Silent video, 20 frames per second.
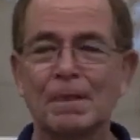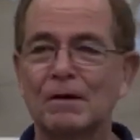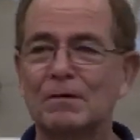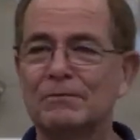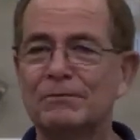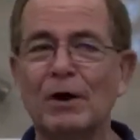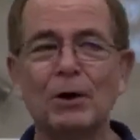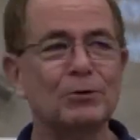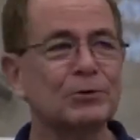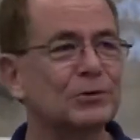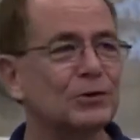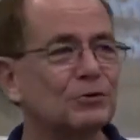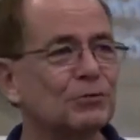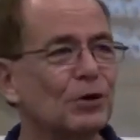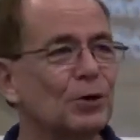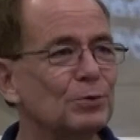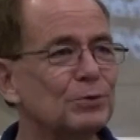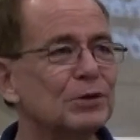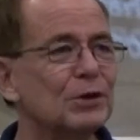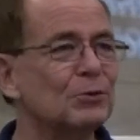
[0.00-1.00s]
Folks, the
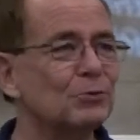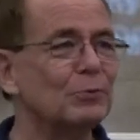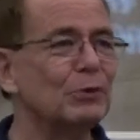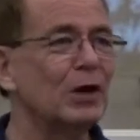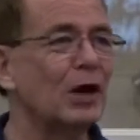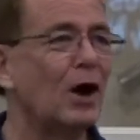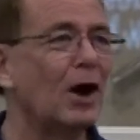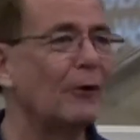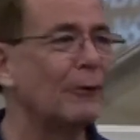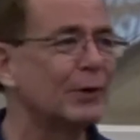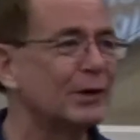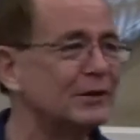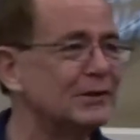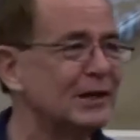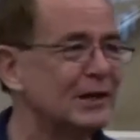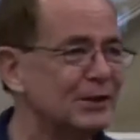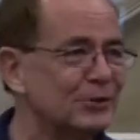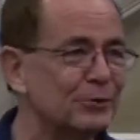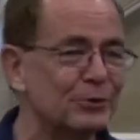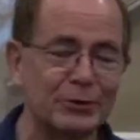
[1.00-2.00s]
truth is we always
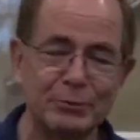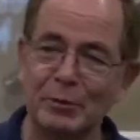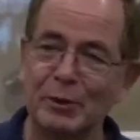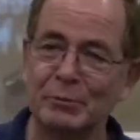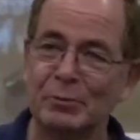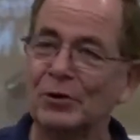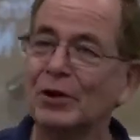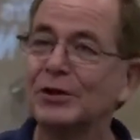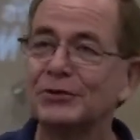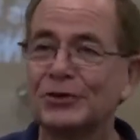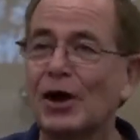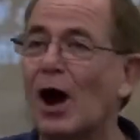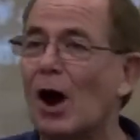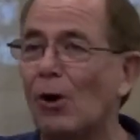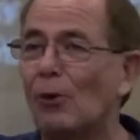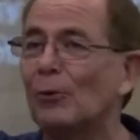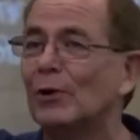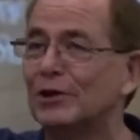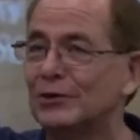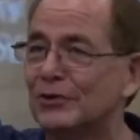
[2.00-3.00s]
need to remember it's
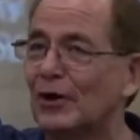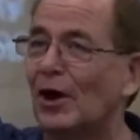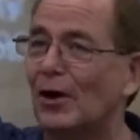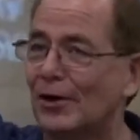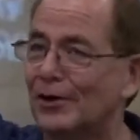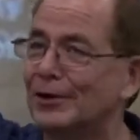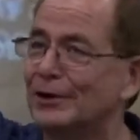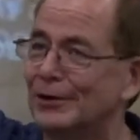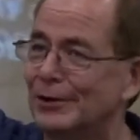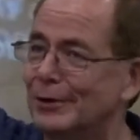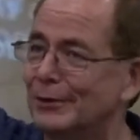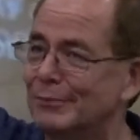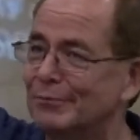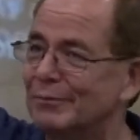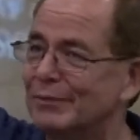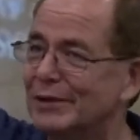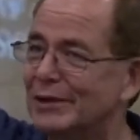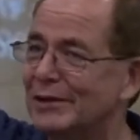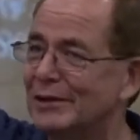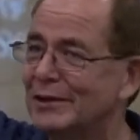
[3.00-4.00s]
always all Him.
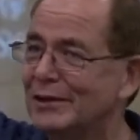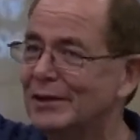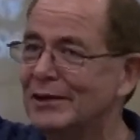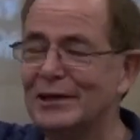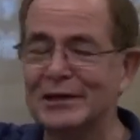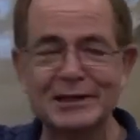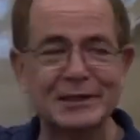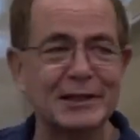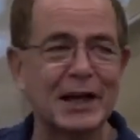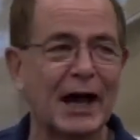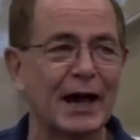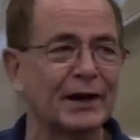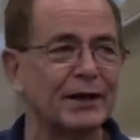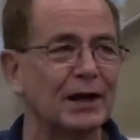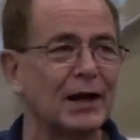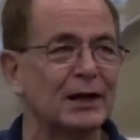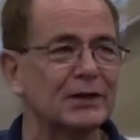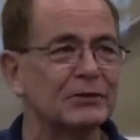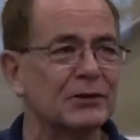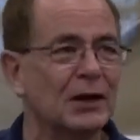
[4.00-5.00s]
It's not
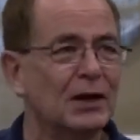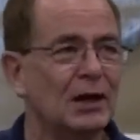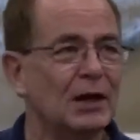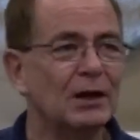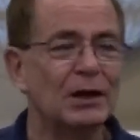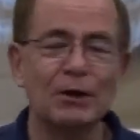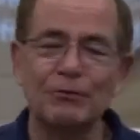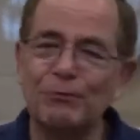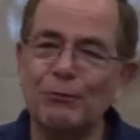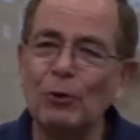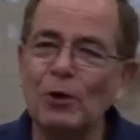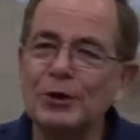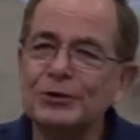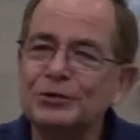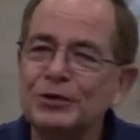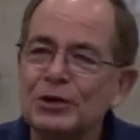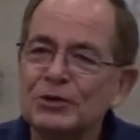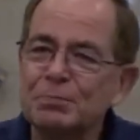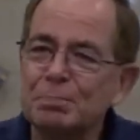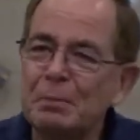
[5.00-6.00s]
us. If we'll
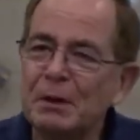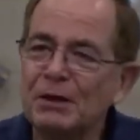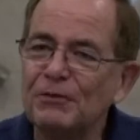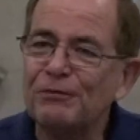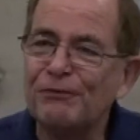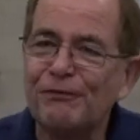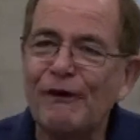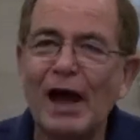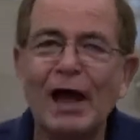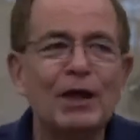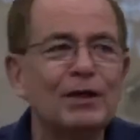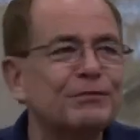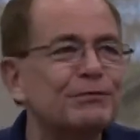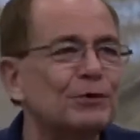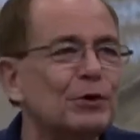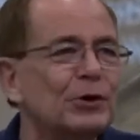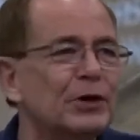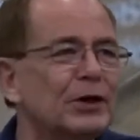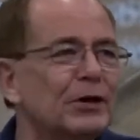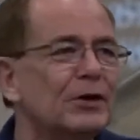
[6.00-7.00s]
just be
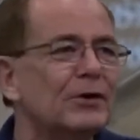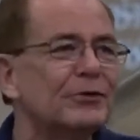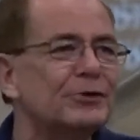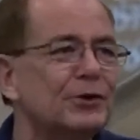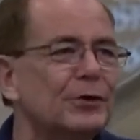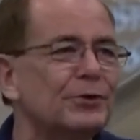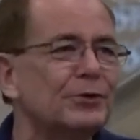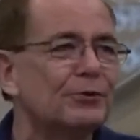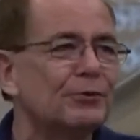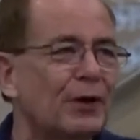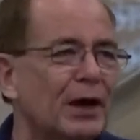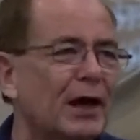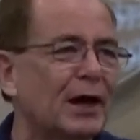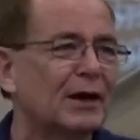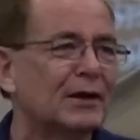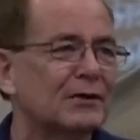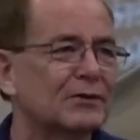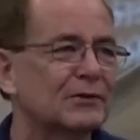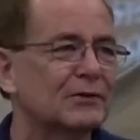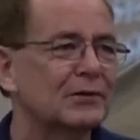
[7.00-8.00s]
faithful, He'll do the
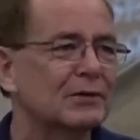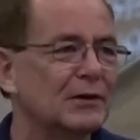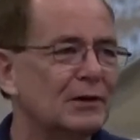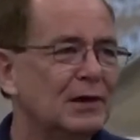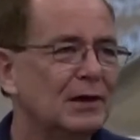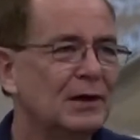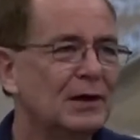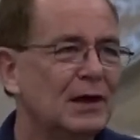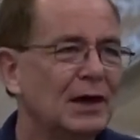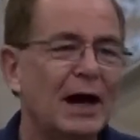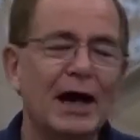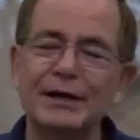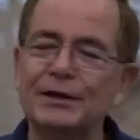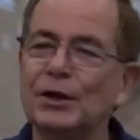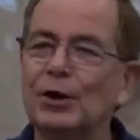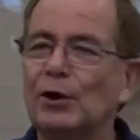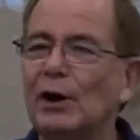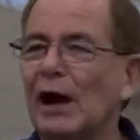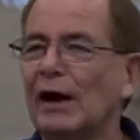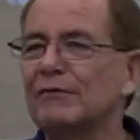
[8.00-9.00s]
rest. I
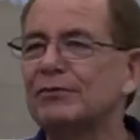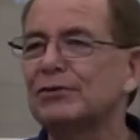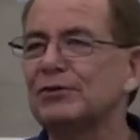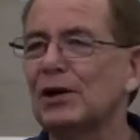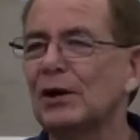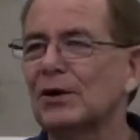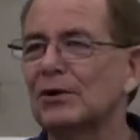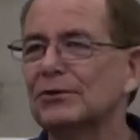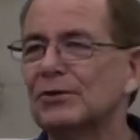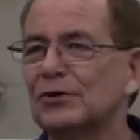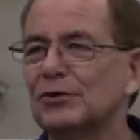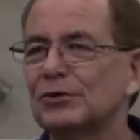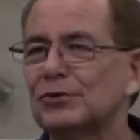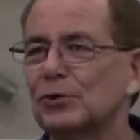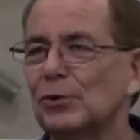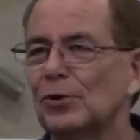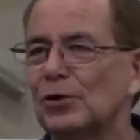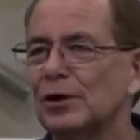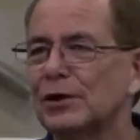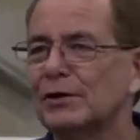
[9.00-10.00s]
know I've shared the
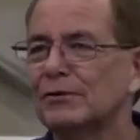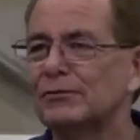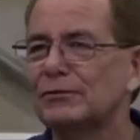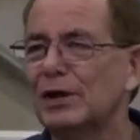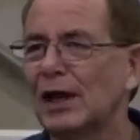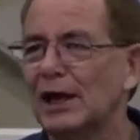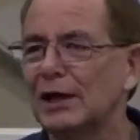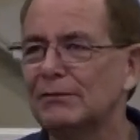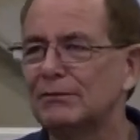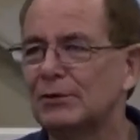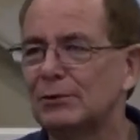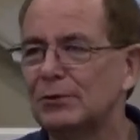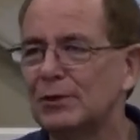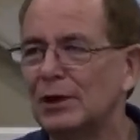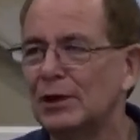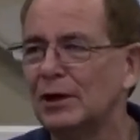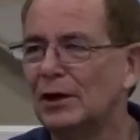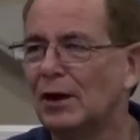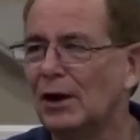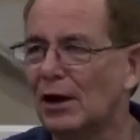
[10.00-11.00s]
story of David
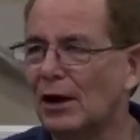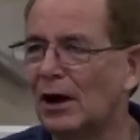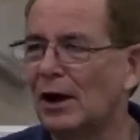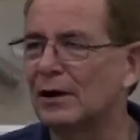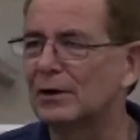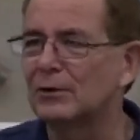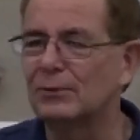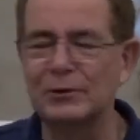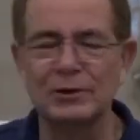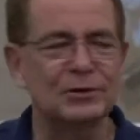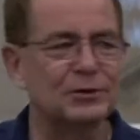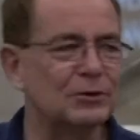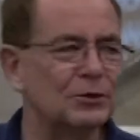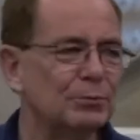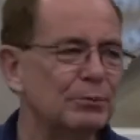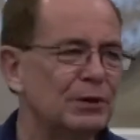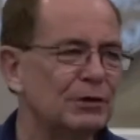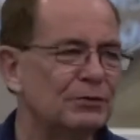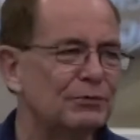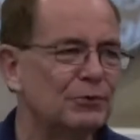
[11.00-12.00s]
Hawk with you
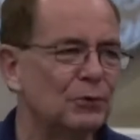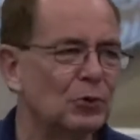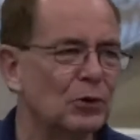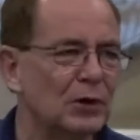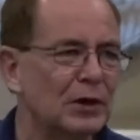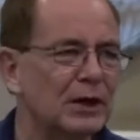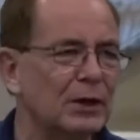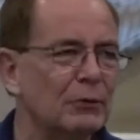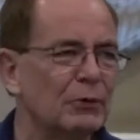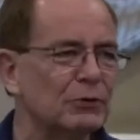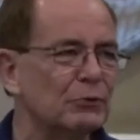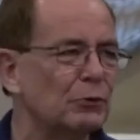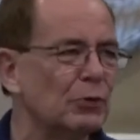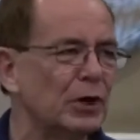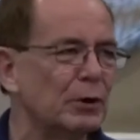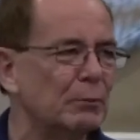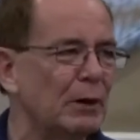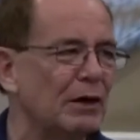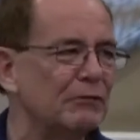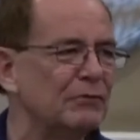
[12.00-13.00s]
before. He was
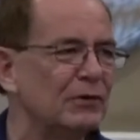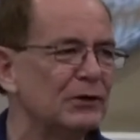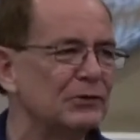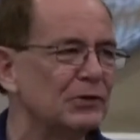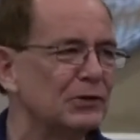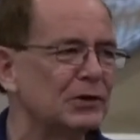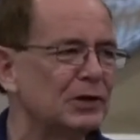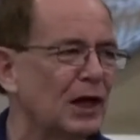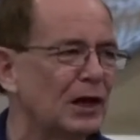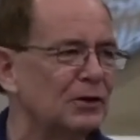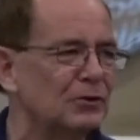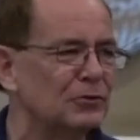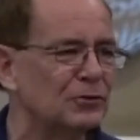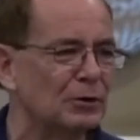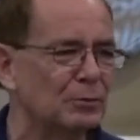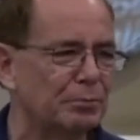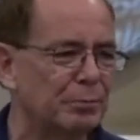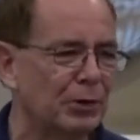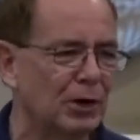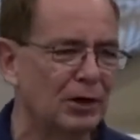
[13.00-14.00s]
one of my
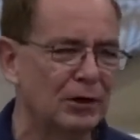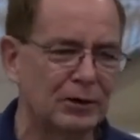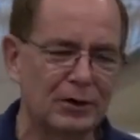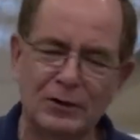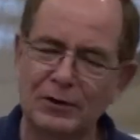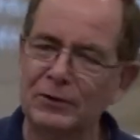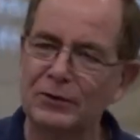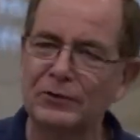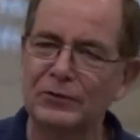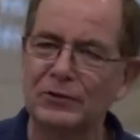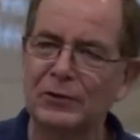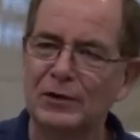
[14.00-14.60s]
visitation partners.